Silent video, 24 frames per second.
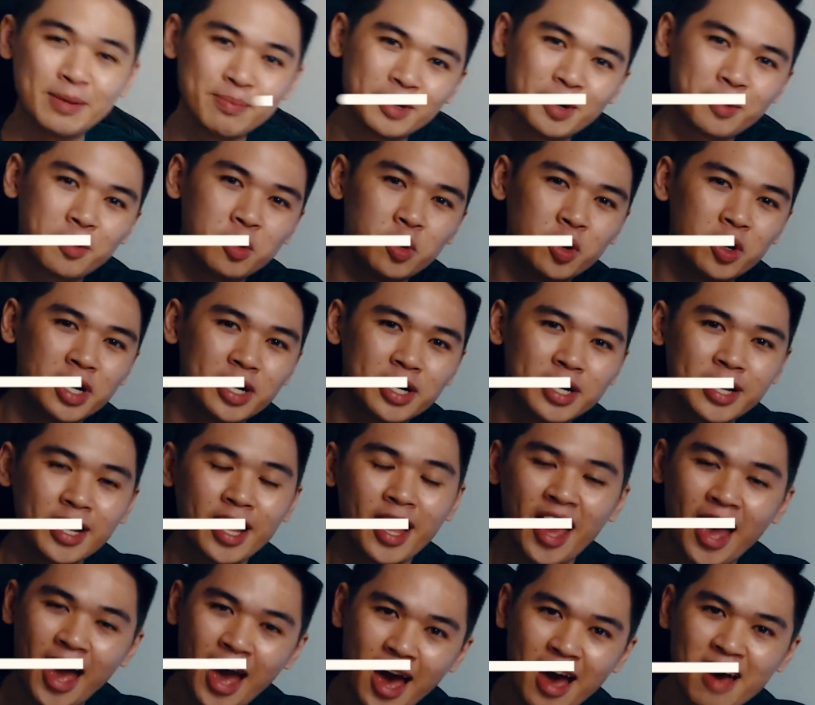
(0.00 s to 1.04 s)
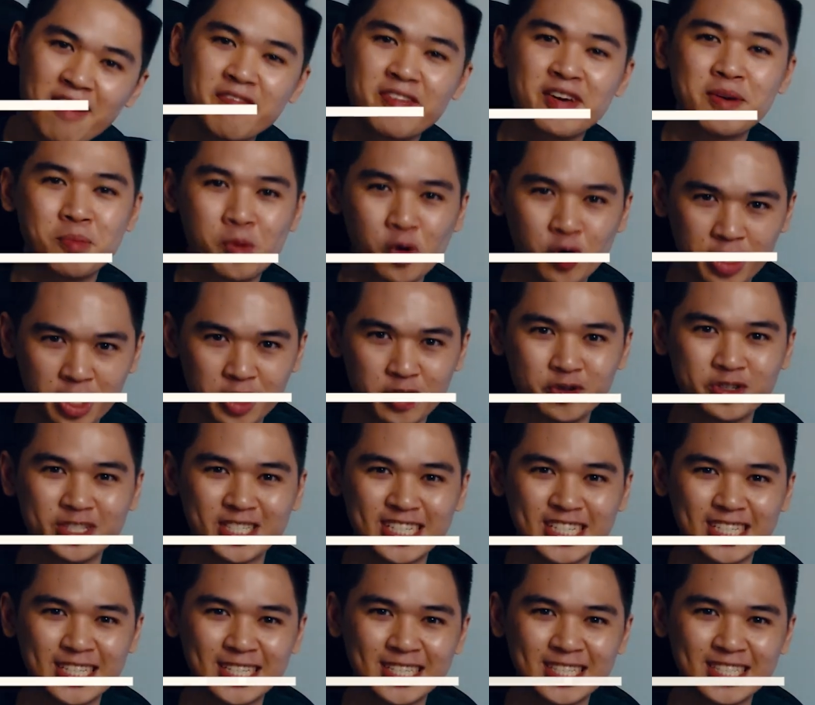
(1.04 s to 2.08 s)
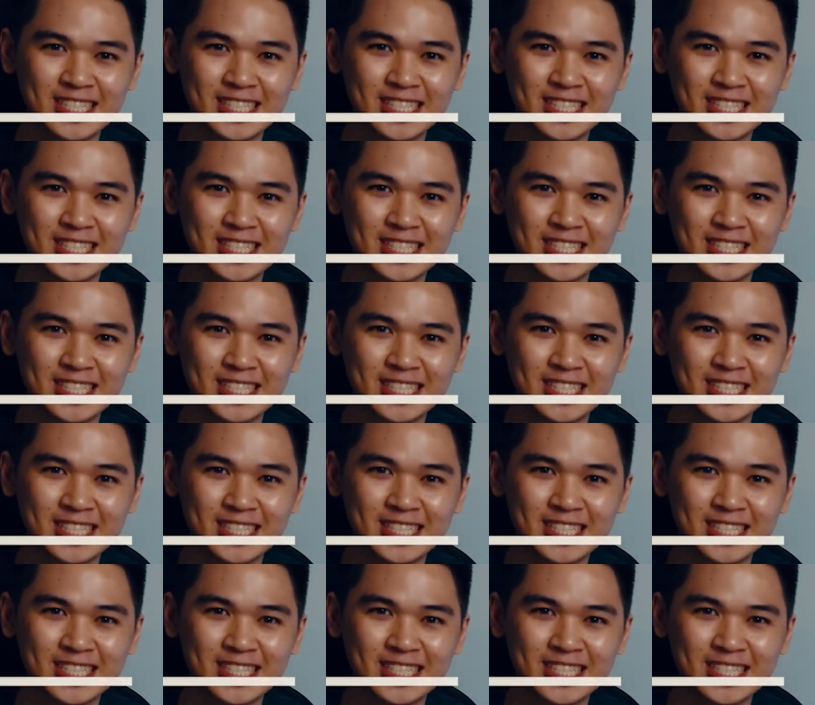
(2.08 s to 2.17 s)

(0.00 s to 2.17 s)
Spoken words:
number 1, have a morning routine.